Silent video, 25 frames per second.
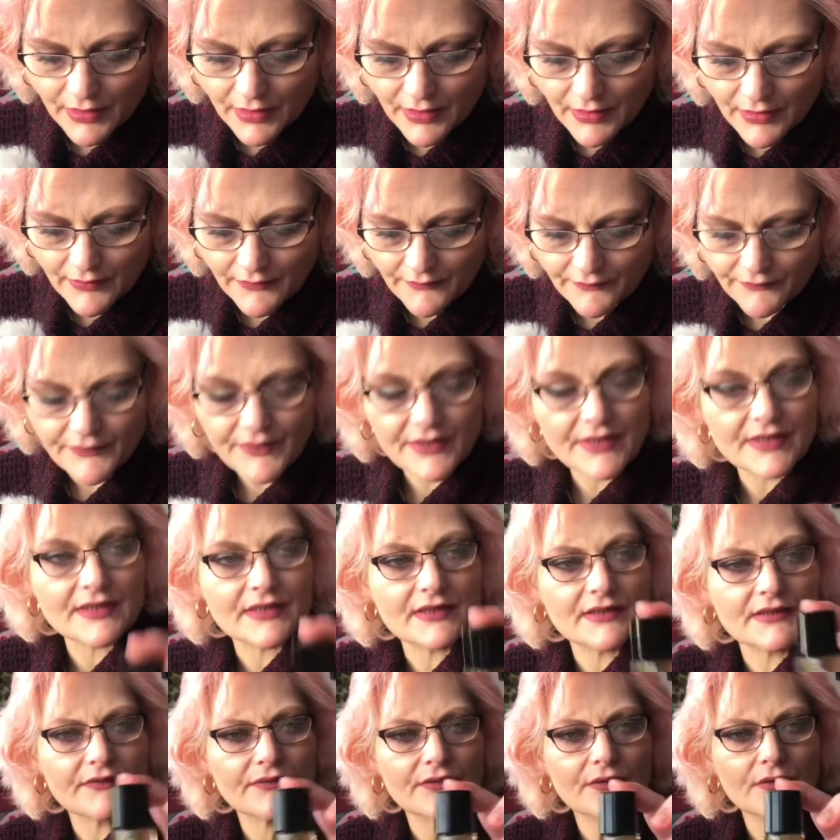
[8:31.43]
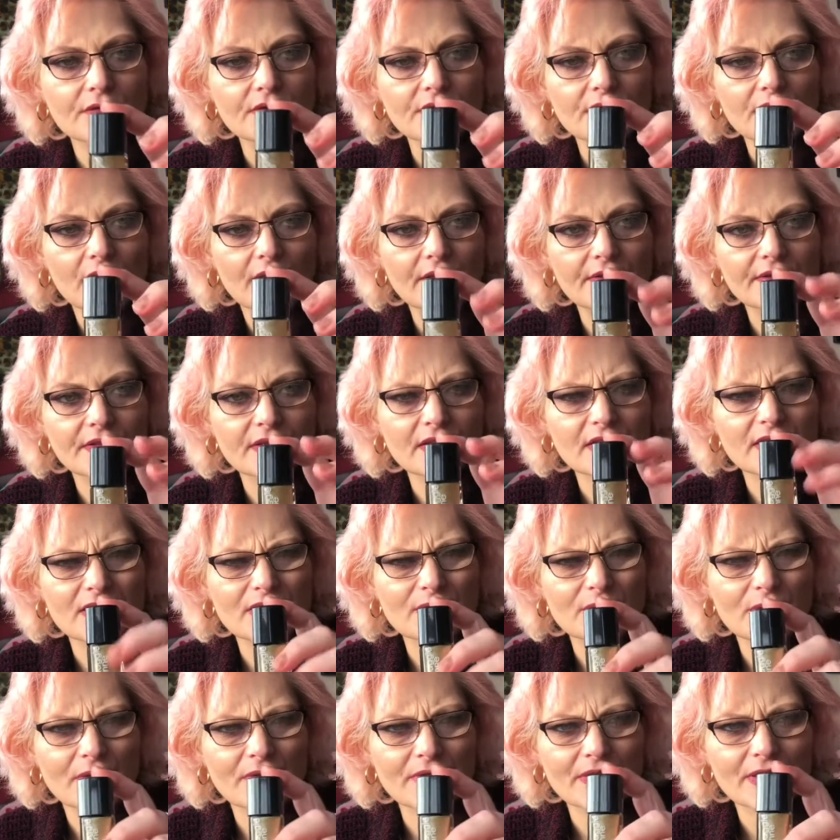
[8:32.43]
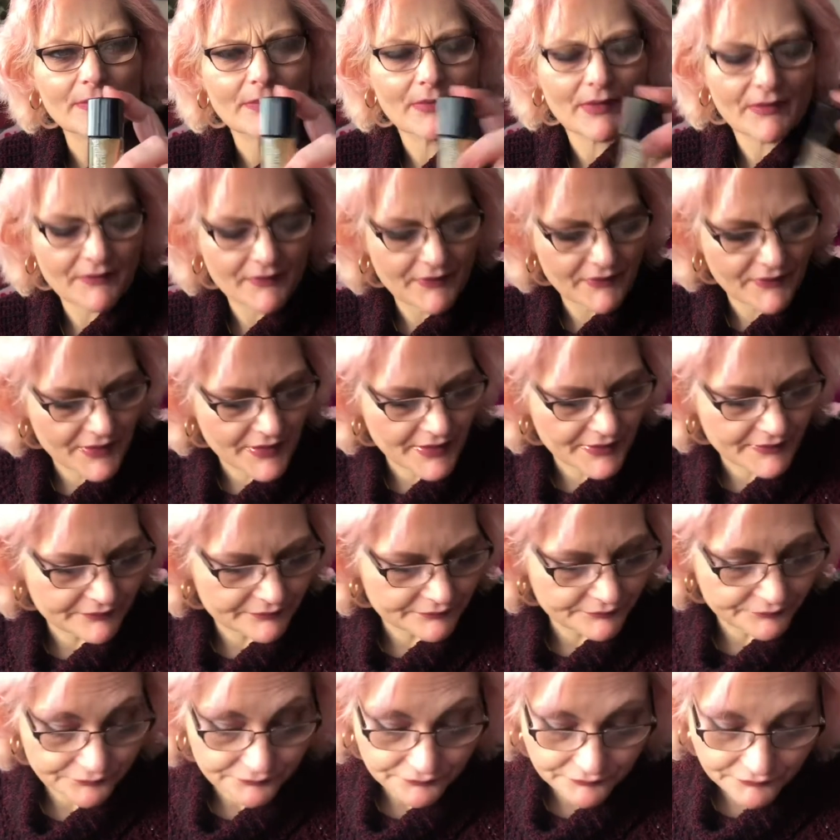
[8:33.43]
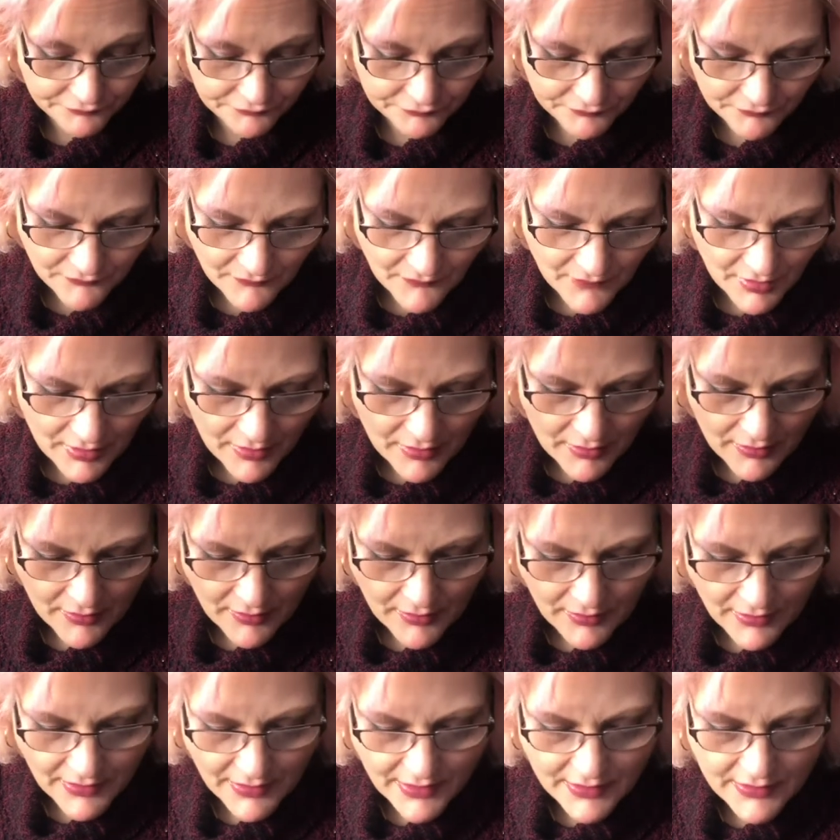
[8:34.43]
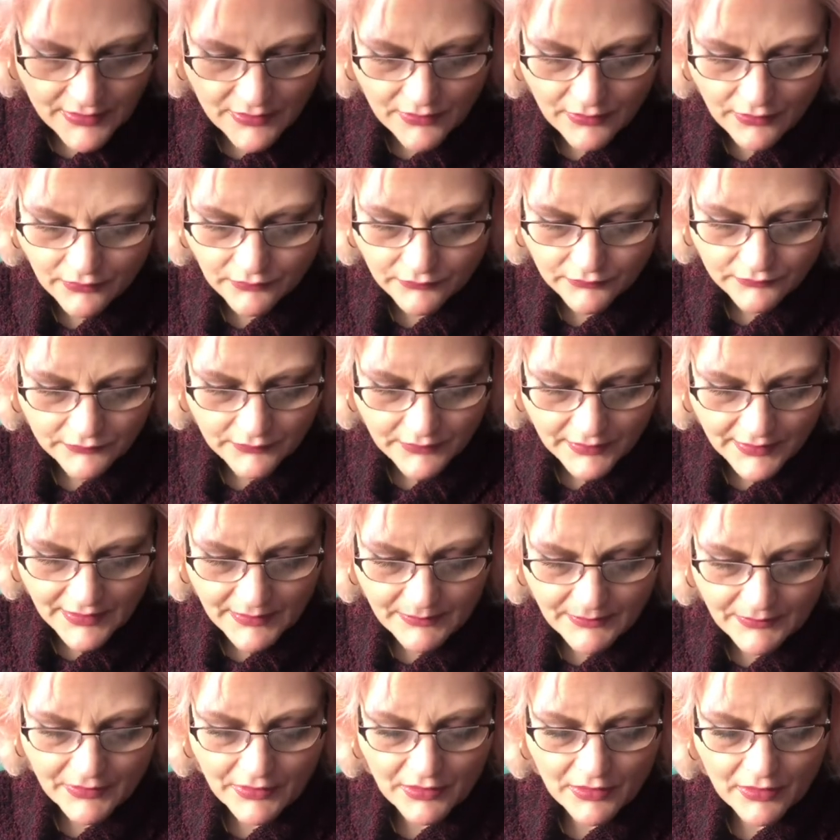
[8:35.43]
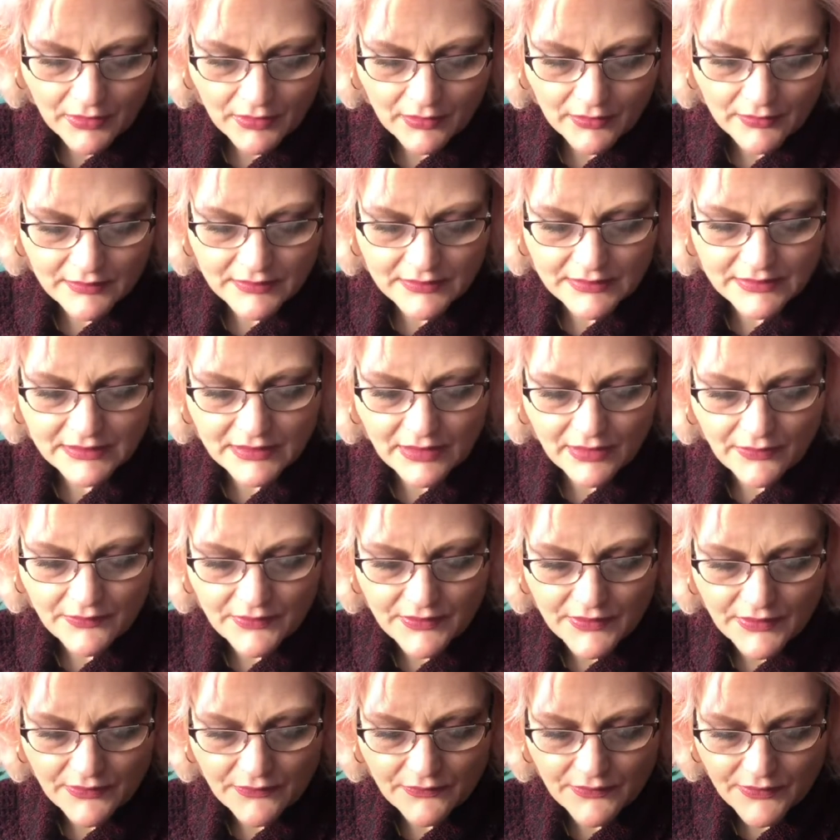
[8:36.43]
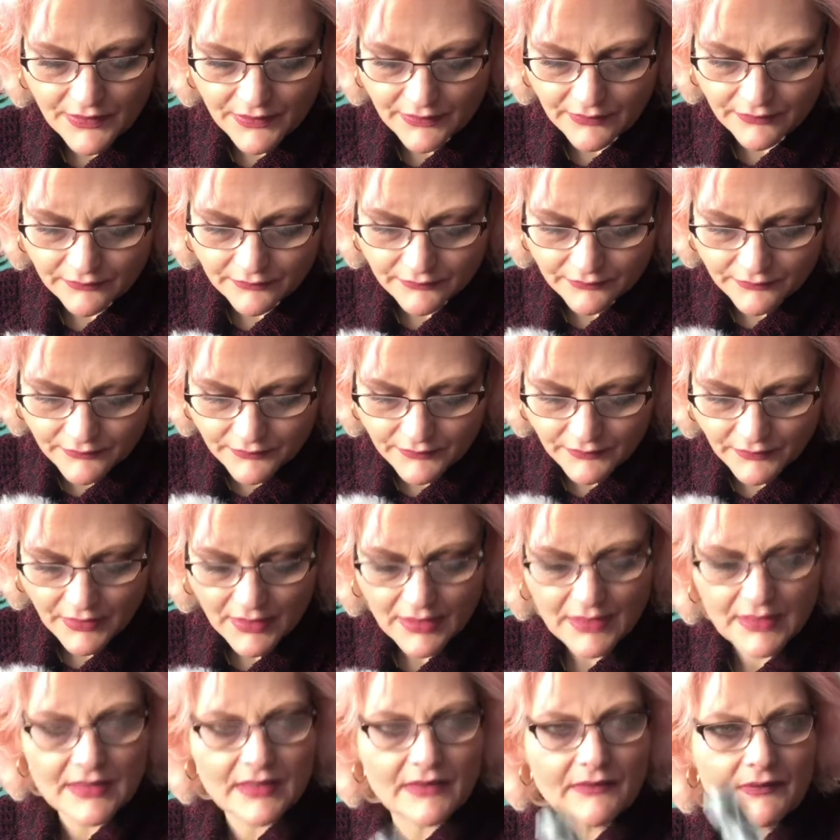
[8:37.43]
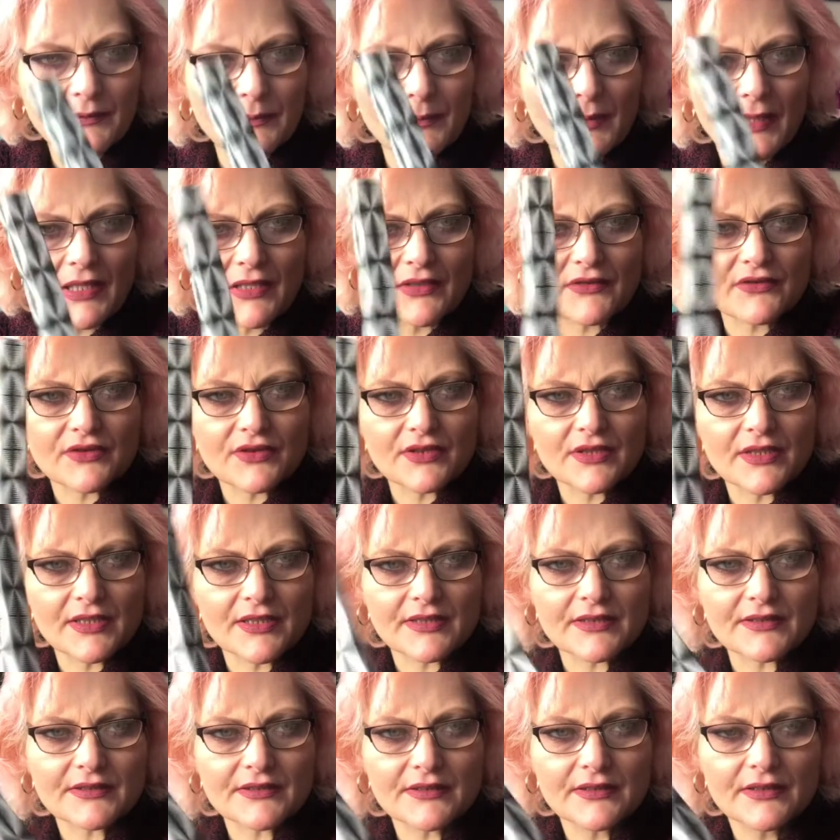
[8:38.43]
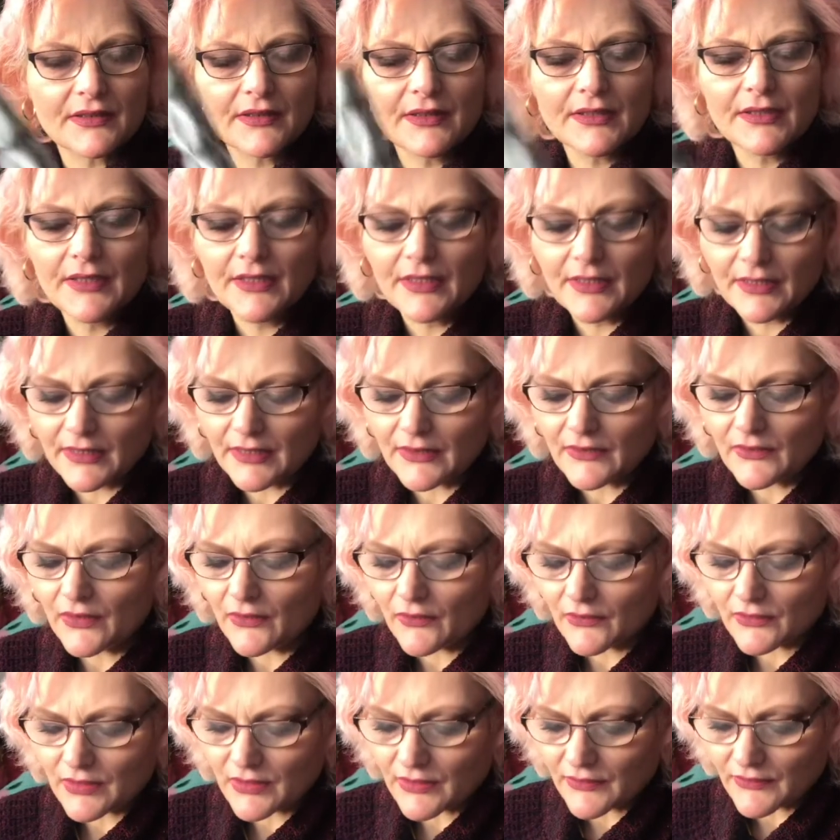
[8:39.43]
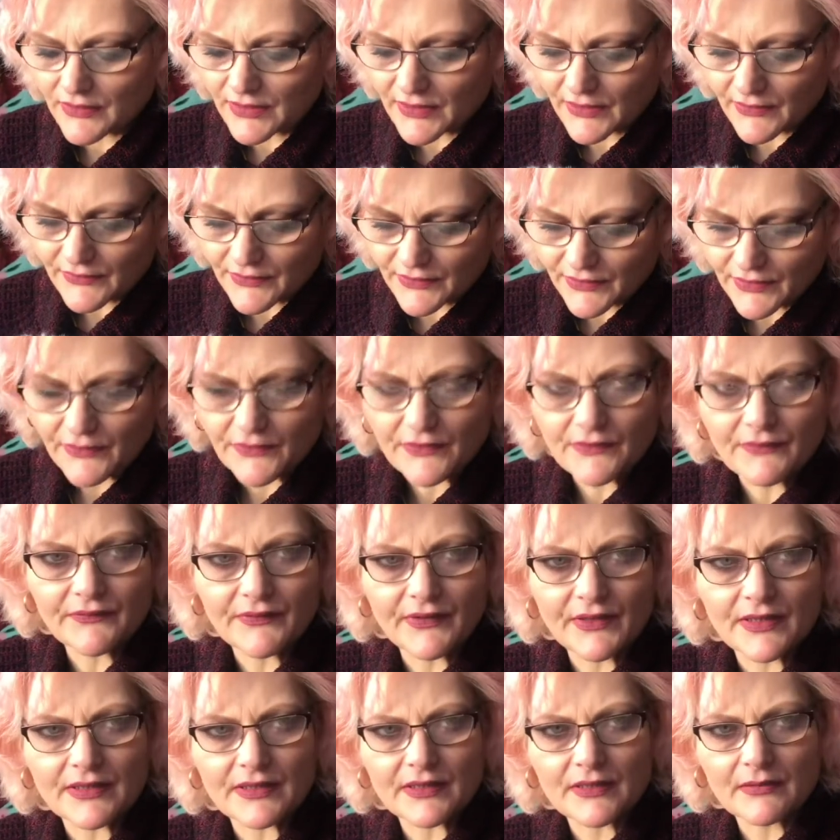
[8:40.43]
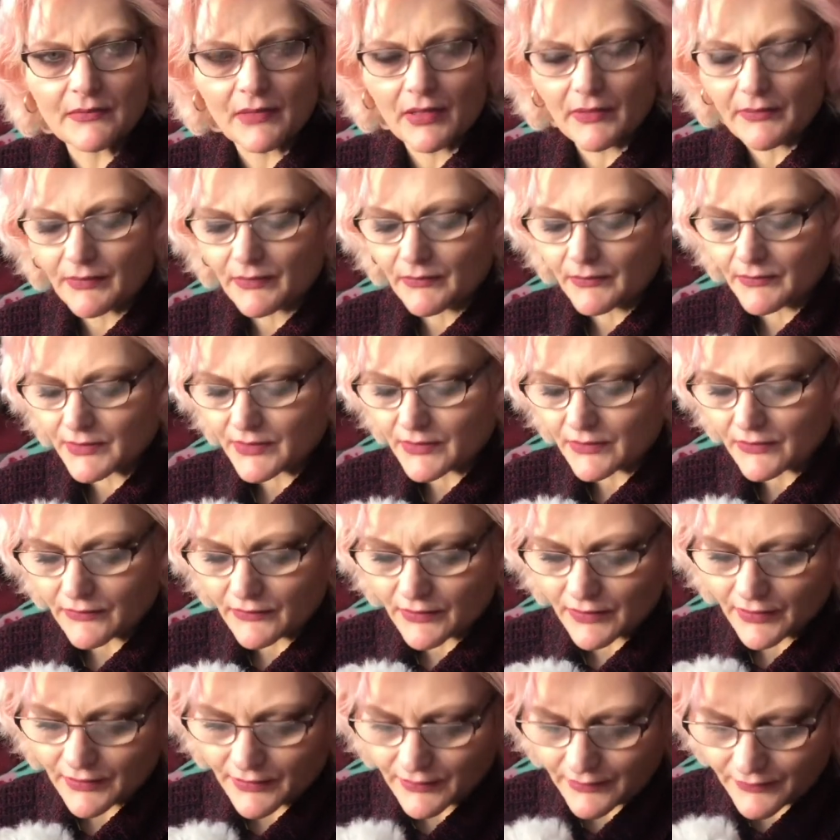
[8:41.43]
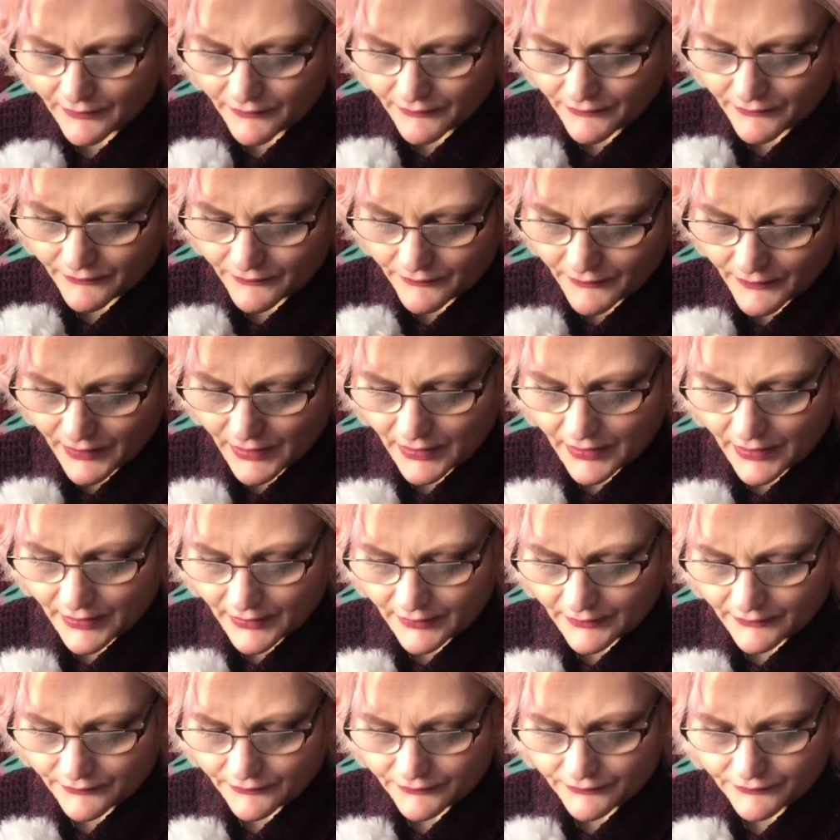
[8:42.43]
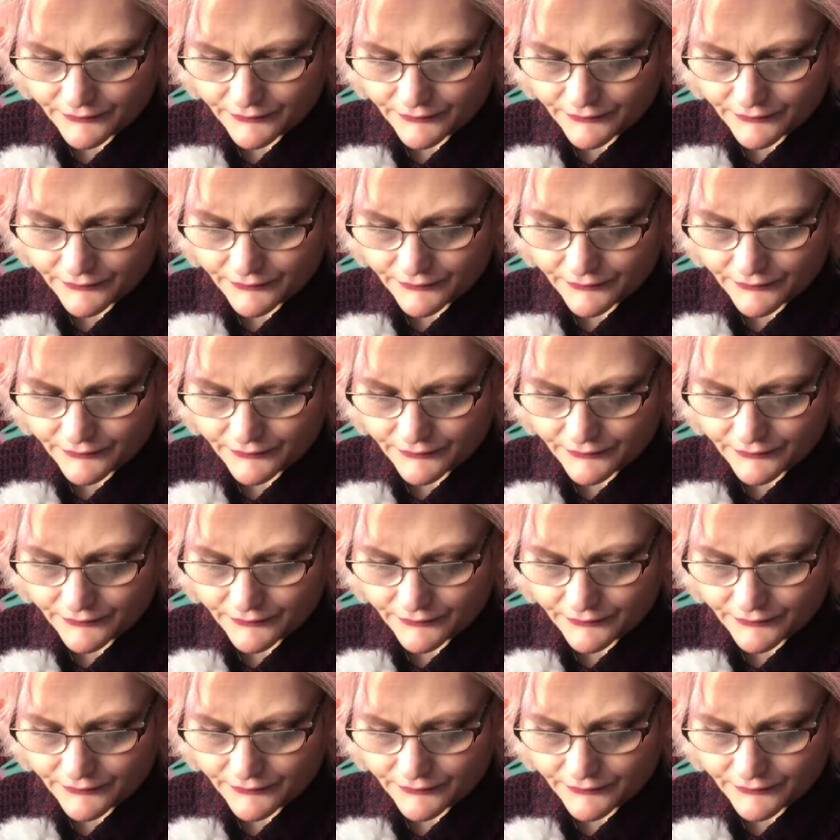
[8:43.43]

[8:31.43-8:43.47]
And this is a full size, so this is worth £10.50. That's cool. And then we've got So Susan. Look at its lovely packaging, this. Getting lots of So Susan things at the moment, aren't we, Dora? Hey.